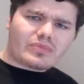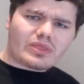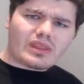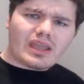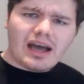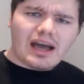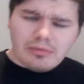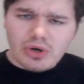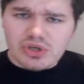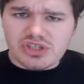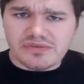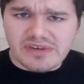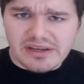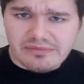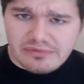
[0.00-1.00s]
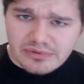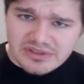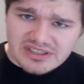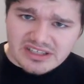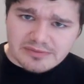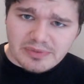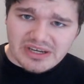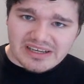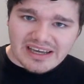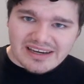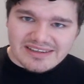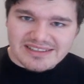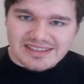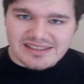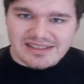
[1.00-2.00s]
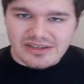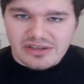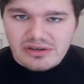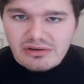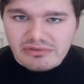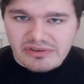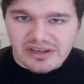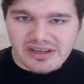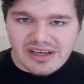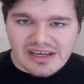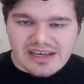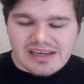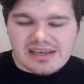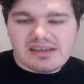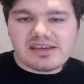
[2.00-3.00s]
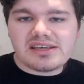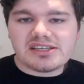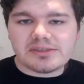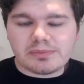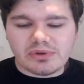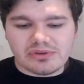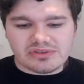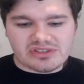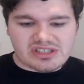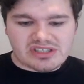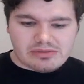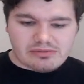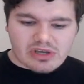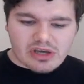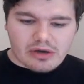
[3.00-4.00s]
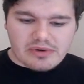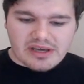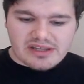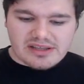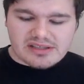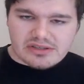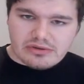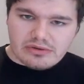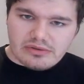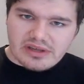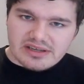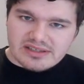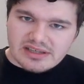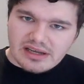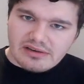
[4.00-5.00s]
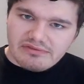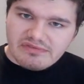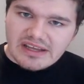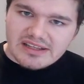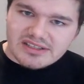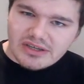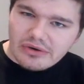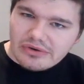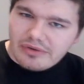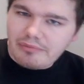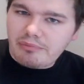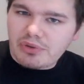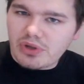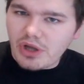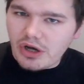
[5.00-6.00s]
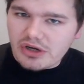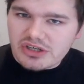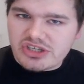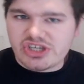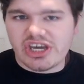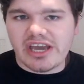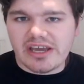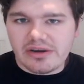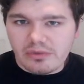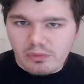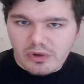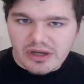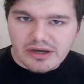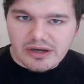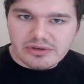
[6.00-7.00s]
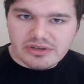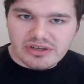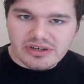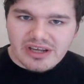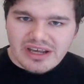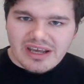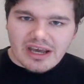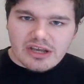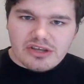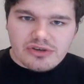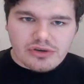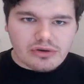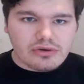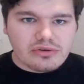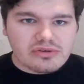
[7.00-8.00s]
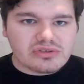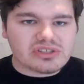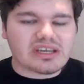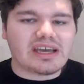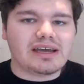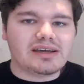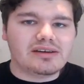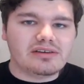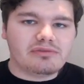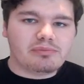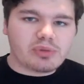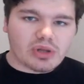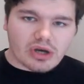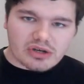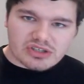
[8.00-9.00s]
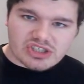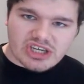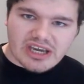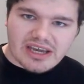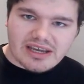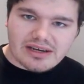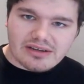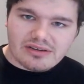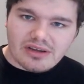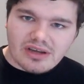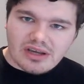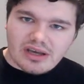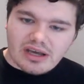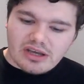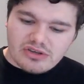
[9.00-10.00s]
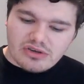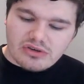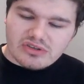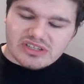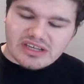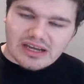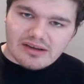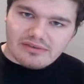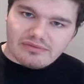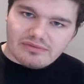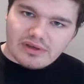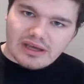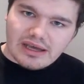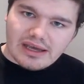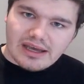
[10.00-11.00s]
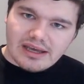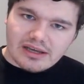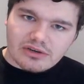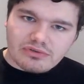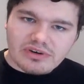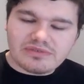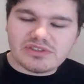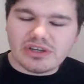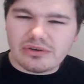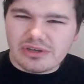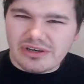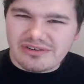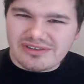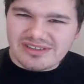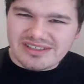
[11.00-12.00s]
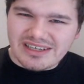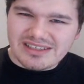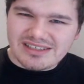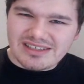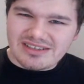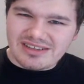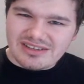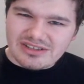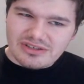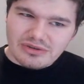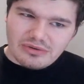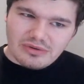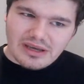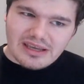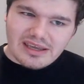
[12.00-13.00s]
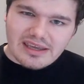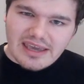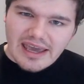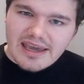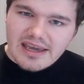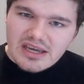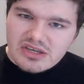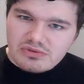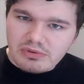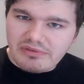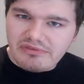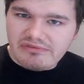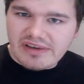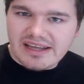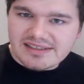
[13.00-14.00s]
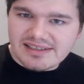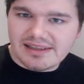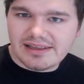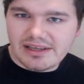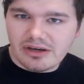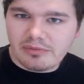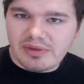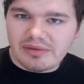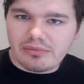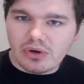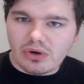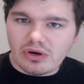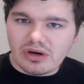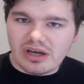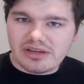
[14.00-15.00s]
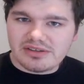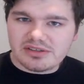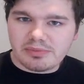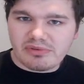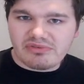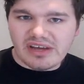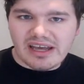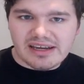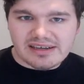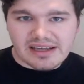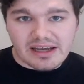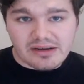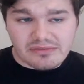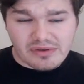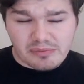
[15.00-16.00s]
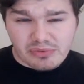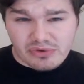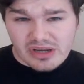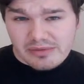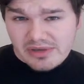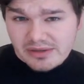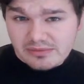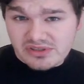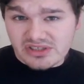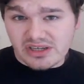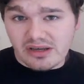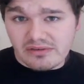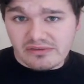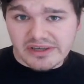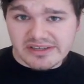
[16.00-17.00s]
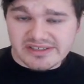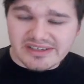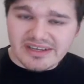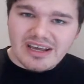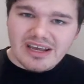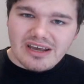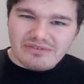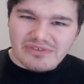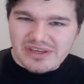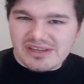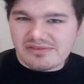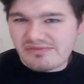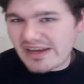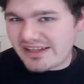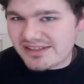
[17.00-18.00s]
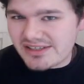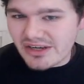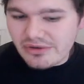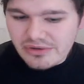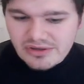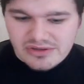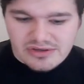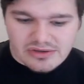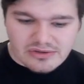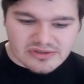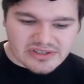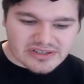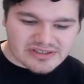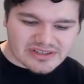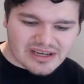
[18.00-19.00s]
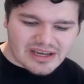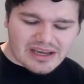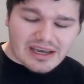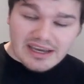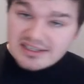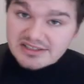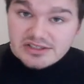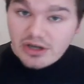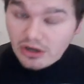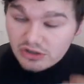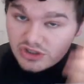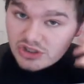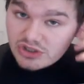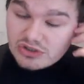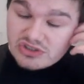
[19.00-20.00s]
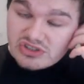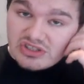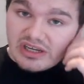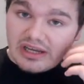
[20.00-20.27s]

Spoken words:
how much of an influence it is, but it kind of sees another esports team go into this kind of fan token blockchain world and use kind of blockchain and use kind of cryptocurrency to engage with fans a little bit more and to provide kind of a premium service for these fan token users. It's not just